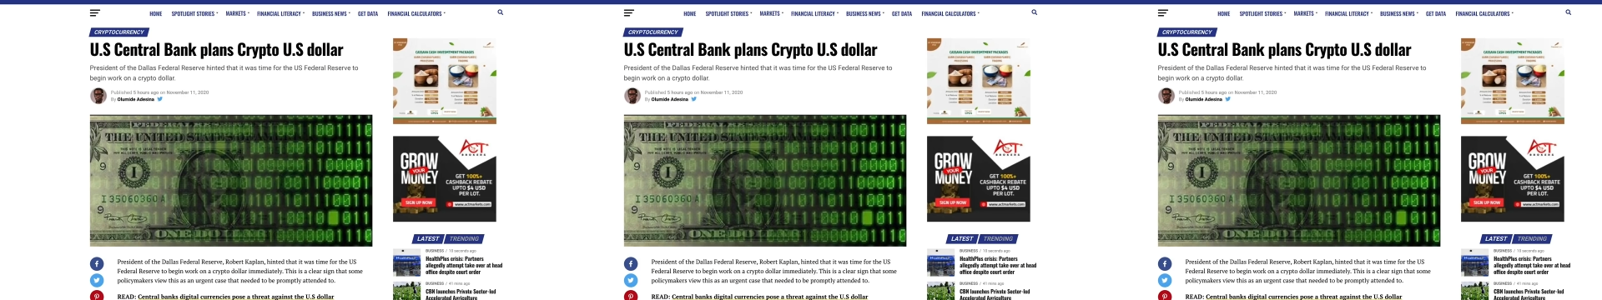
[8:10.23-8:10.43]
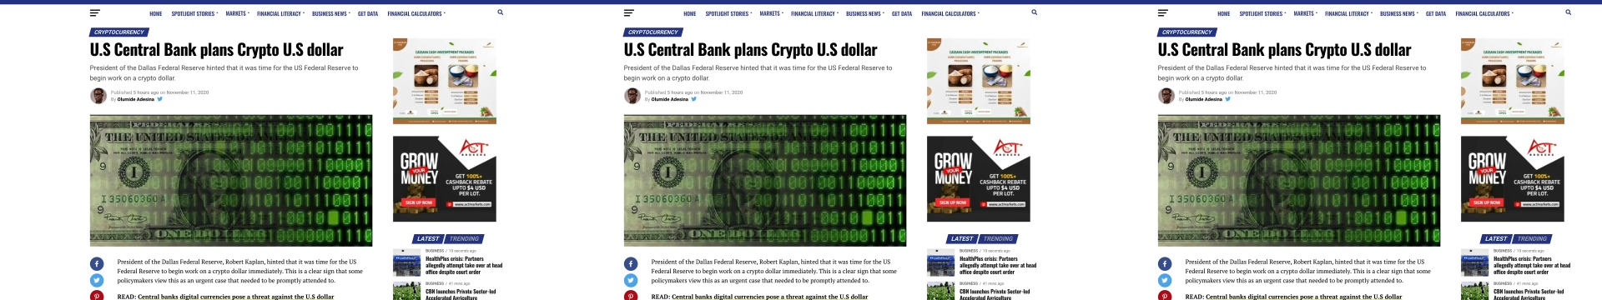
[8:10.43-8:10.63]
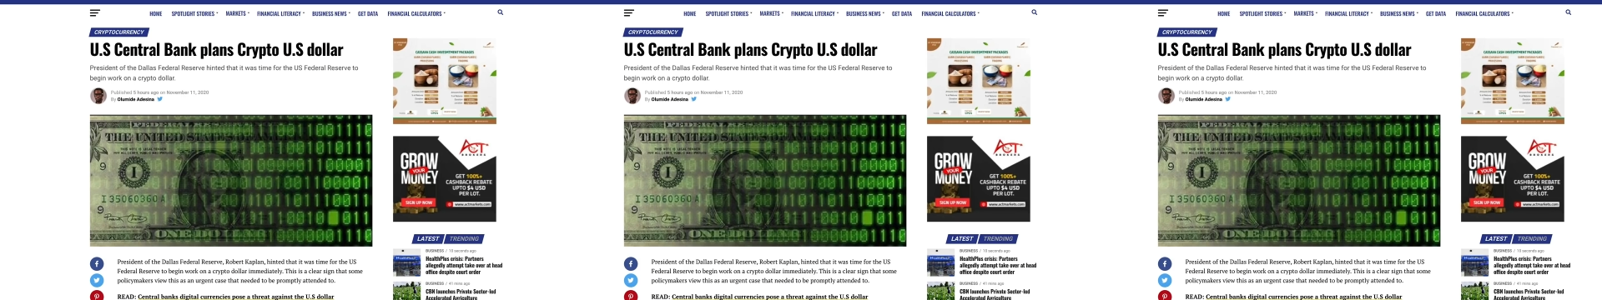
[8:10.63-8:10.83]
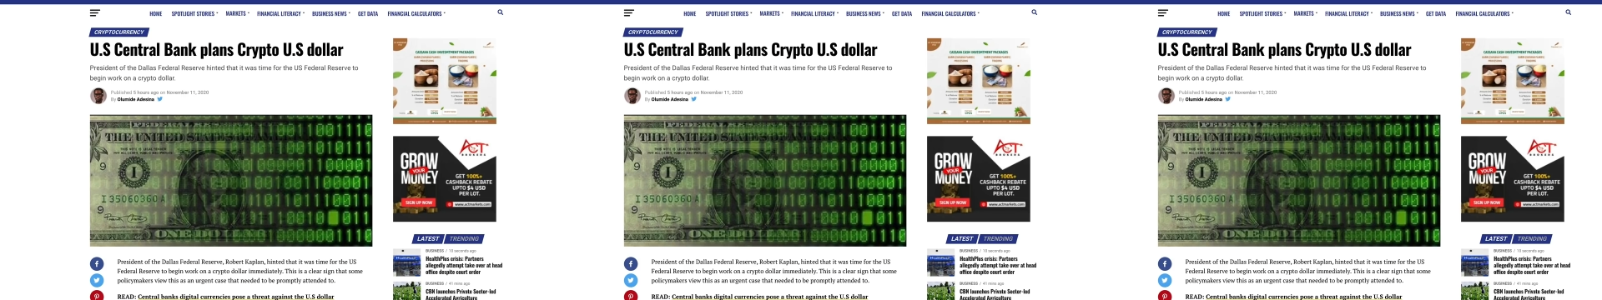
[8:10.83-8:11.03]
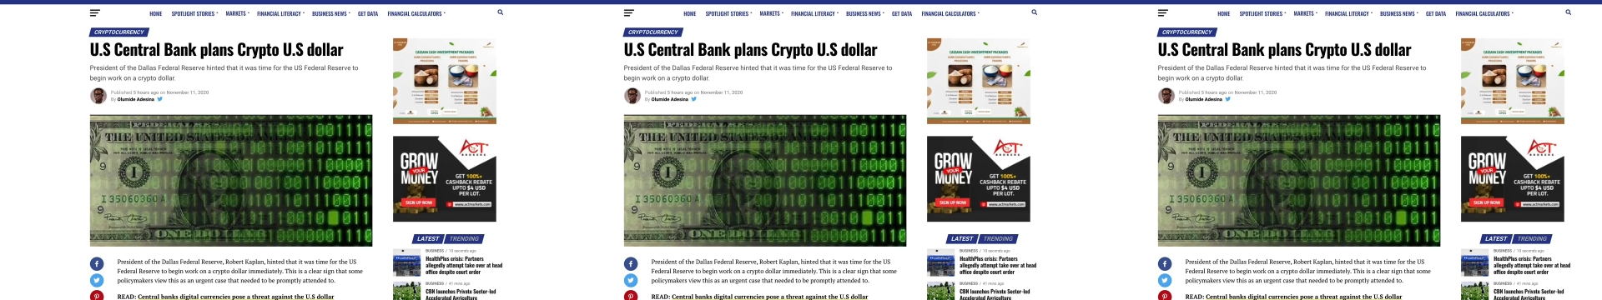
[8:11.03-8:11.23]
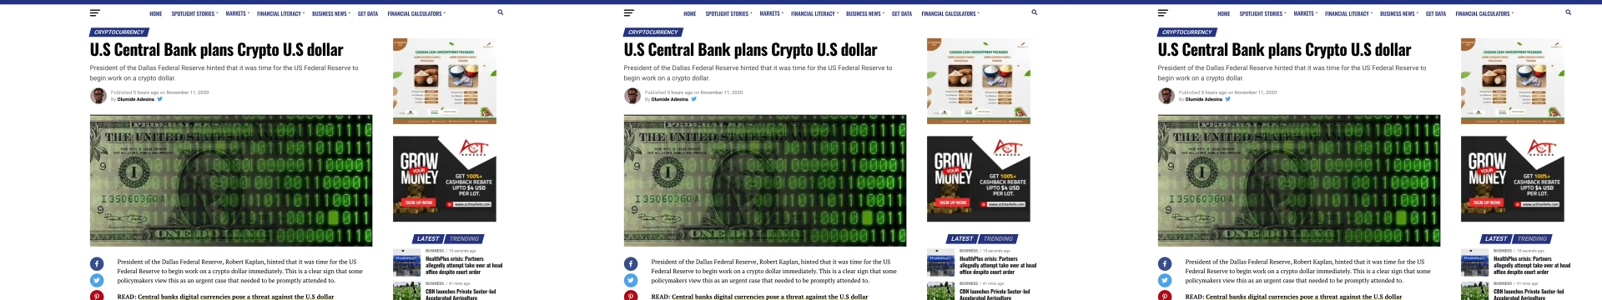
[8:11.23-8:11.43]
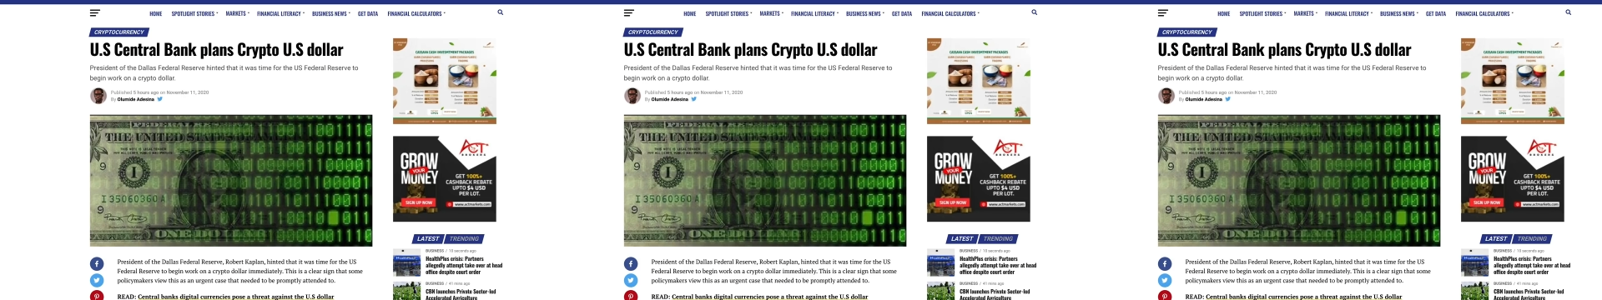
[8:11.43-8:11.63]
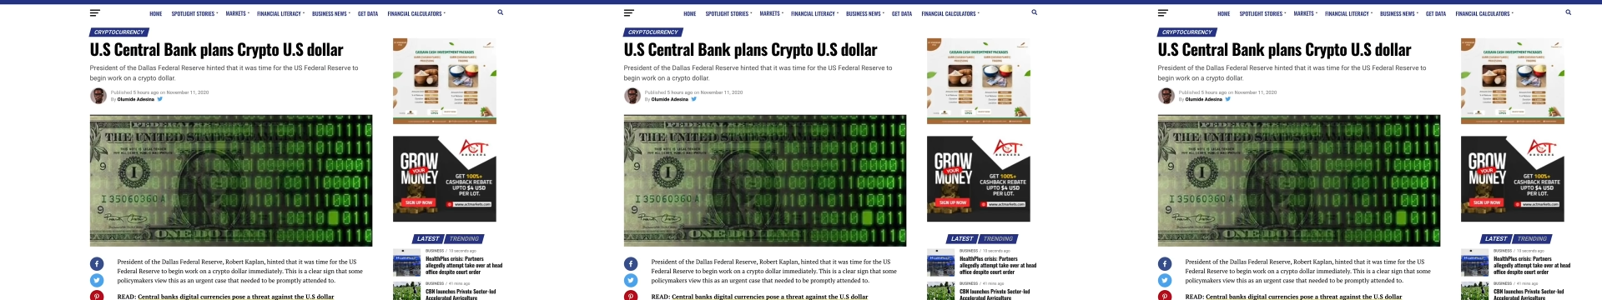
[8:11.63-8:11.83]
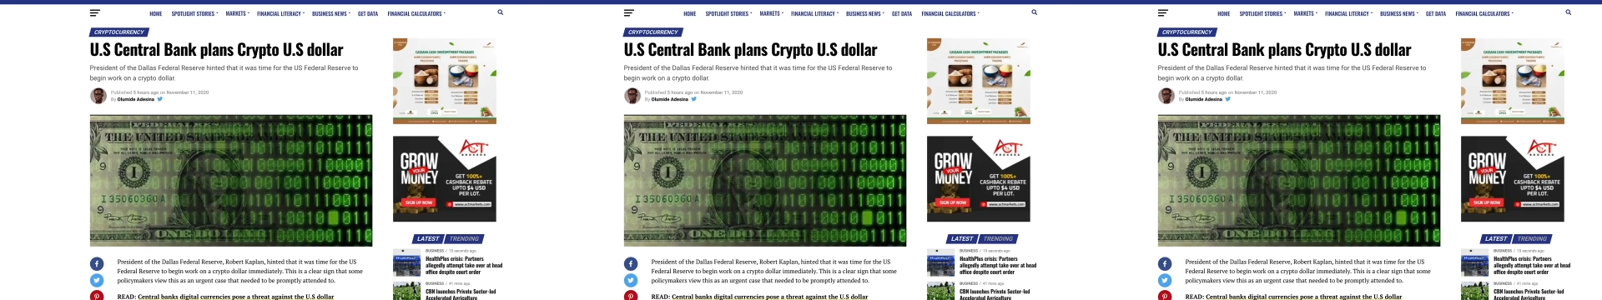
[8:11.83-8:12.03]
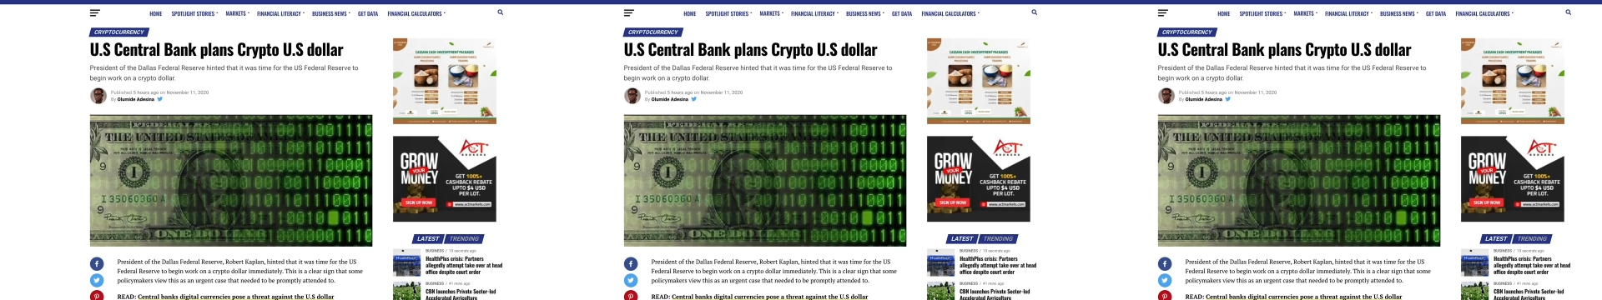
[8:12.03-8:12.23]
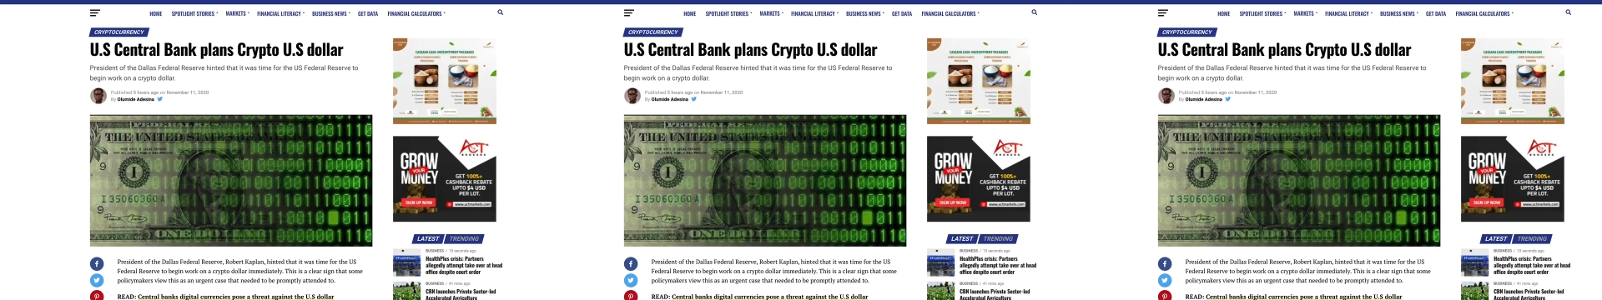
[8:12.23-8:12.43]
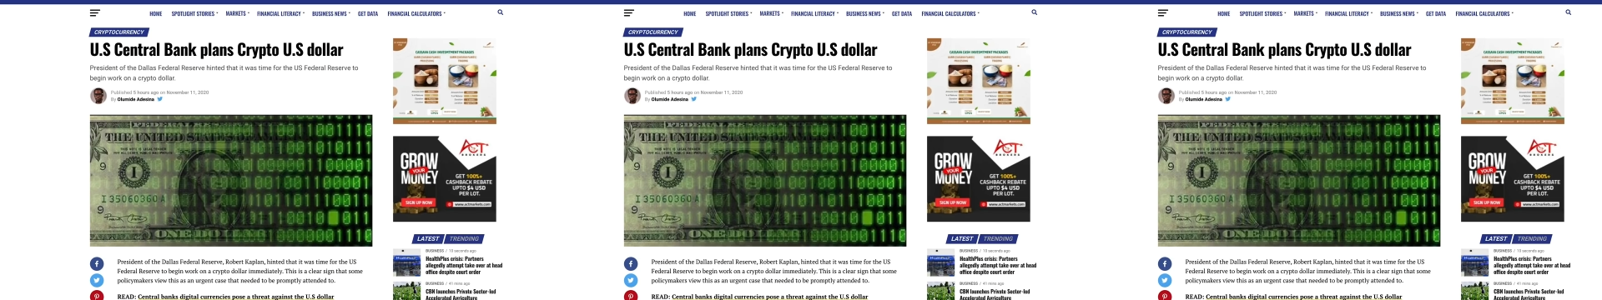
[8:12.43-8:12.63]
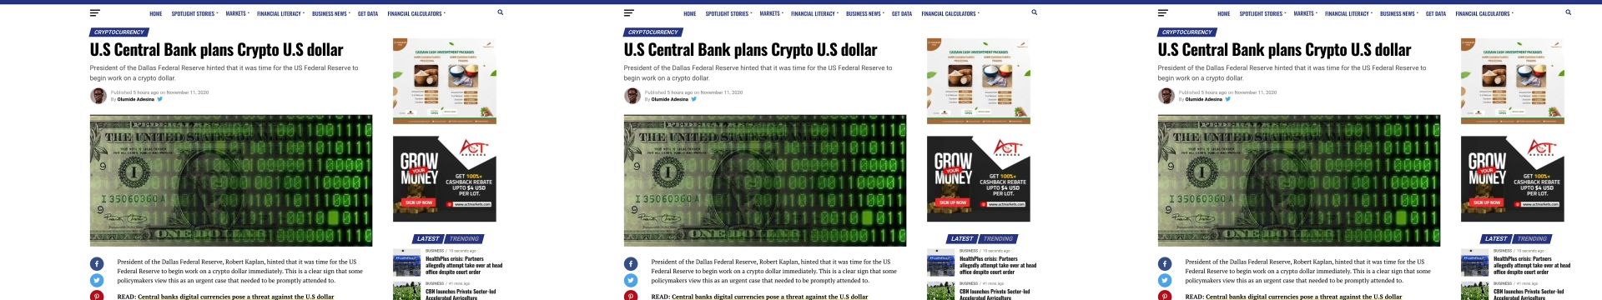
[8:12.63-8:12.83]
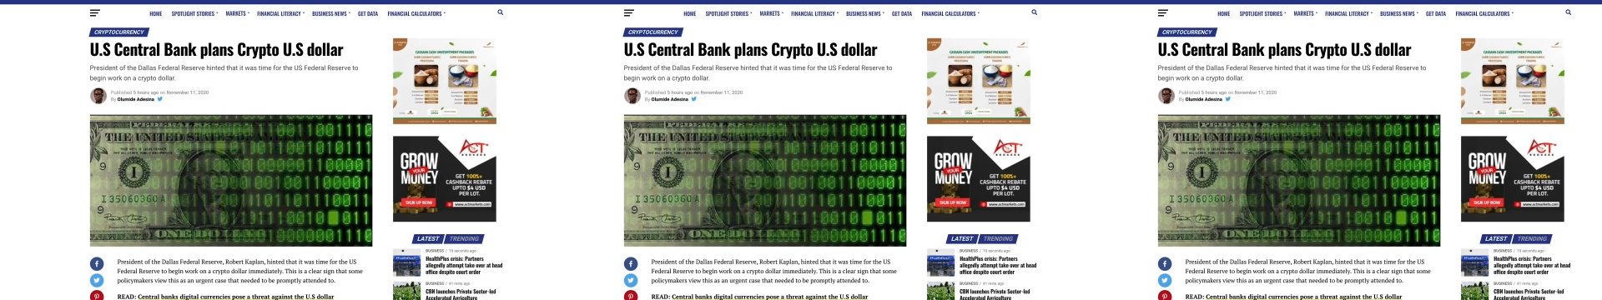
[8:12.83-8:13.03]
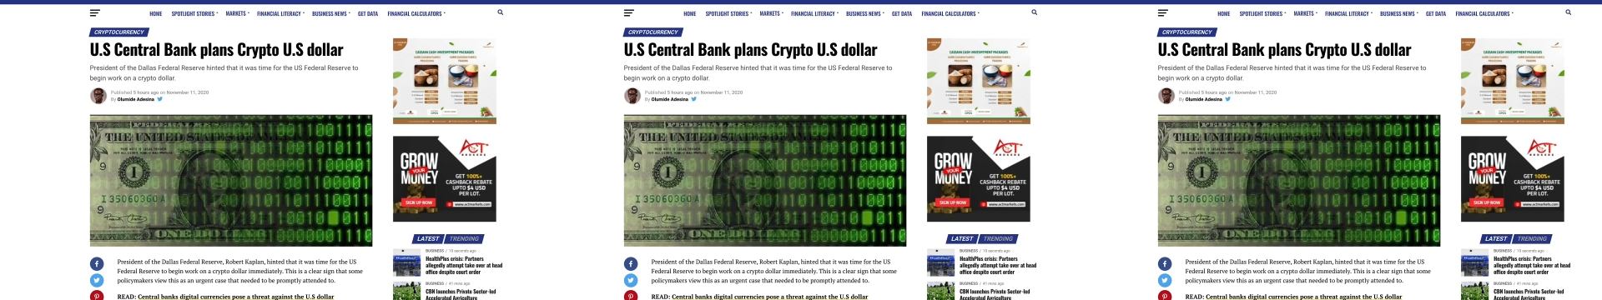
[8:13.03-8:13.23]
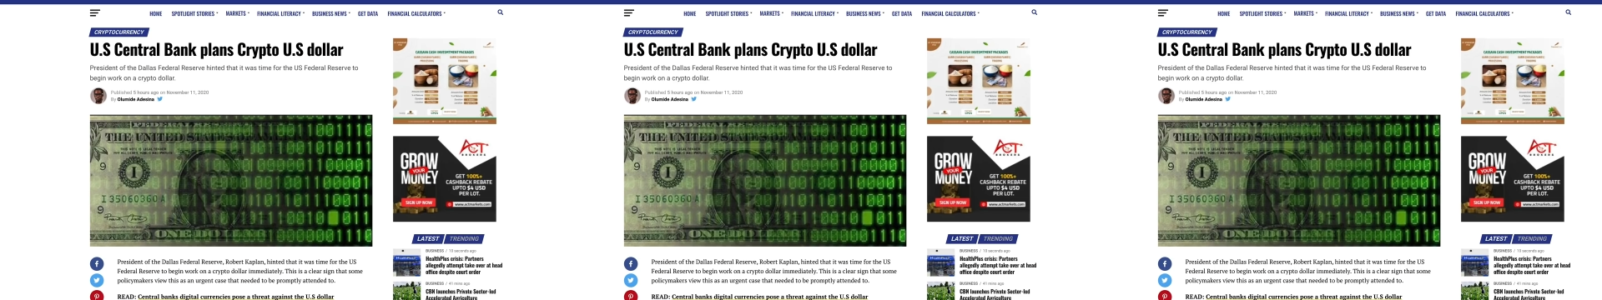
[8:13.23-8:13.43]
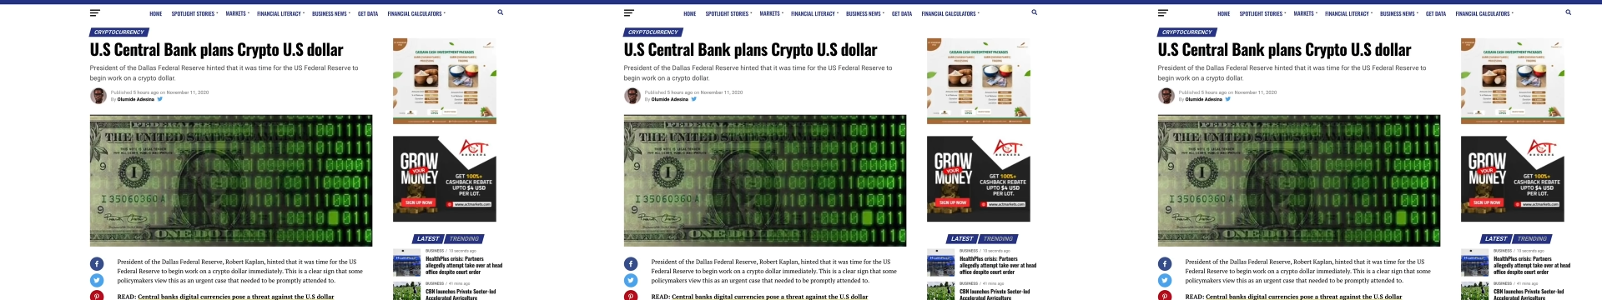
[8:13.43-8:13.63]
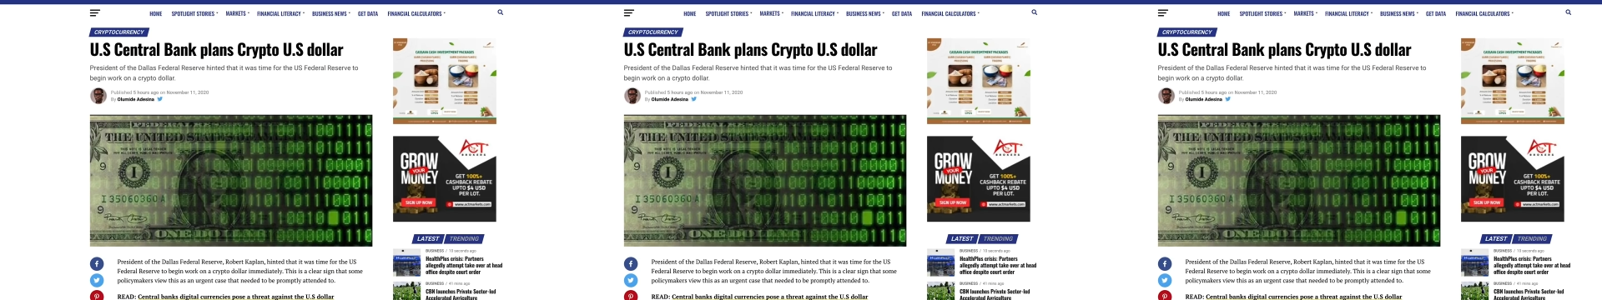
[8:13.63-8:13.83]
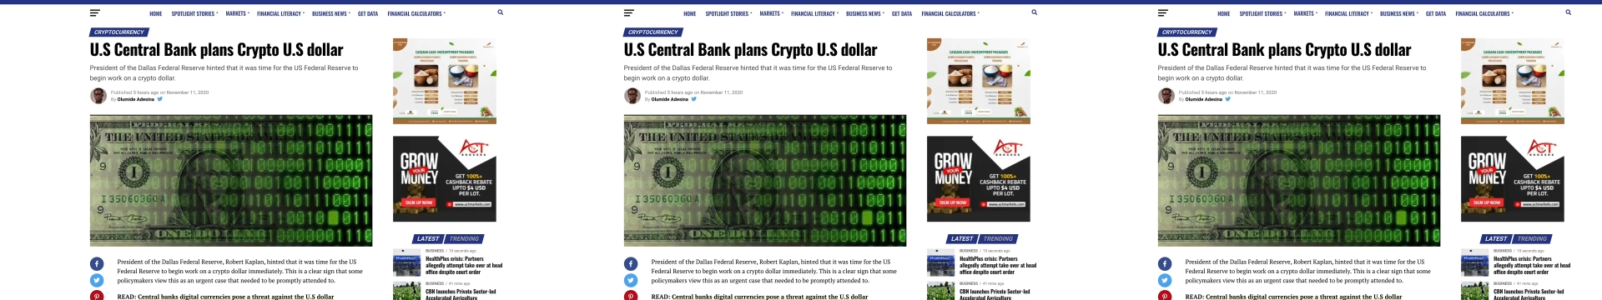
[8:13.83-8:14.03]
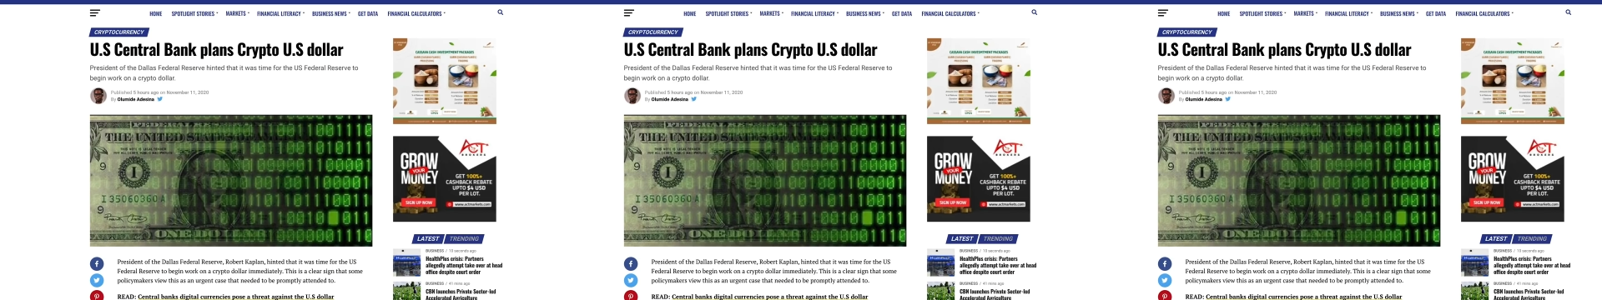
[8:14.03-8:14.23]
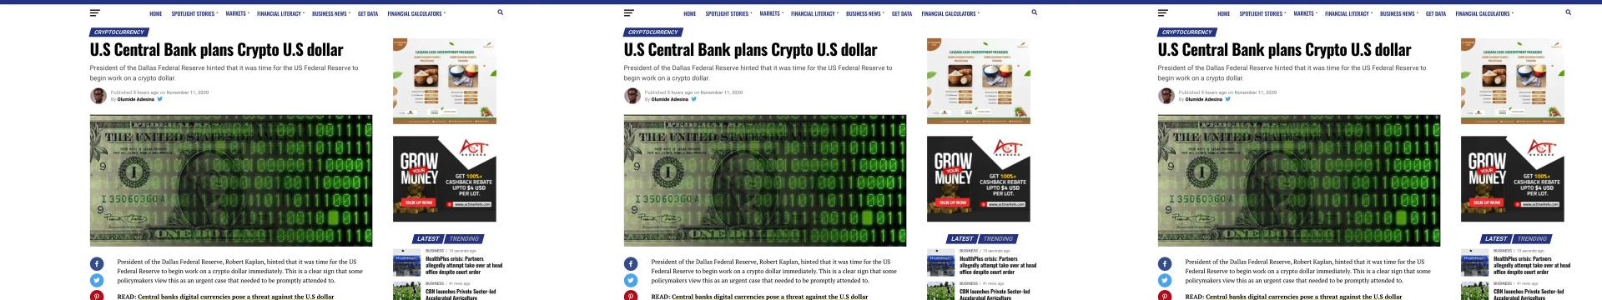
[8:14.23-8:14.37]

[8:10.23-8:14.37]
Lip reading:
(no speaker visible)